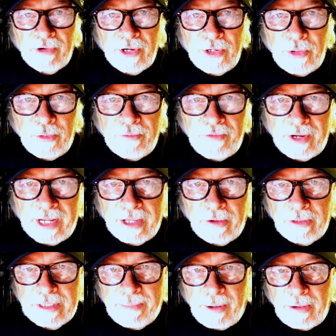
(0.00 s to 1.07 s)
a new video
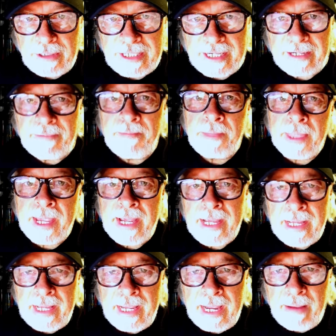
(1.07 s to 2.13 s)
is posted.
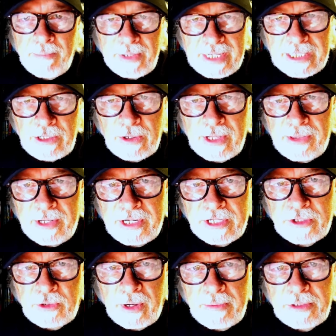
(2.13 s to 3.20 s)
And please look in the
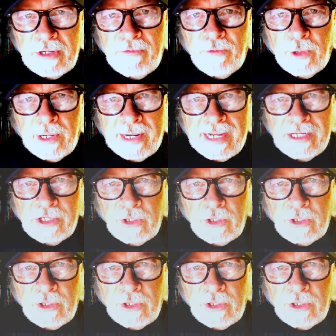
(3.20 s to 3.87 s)
description for a link to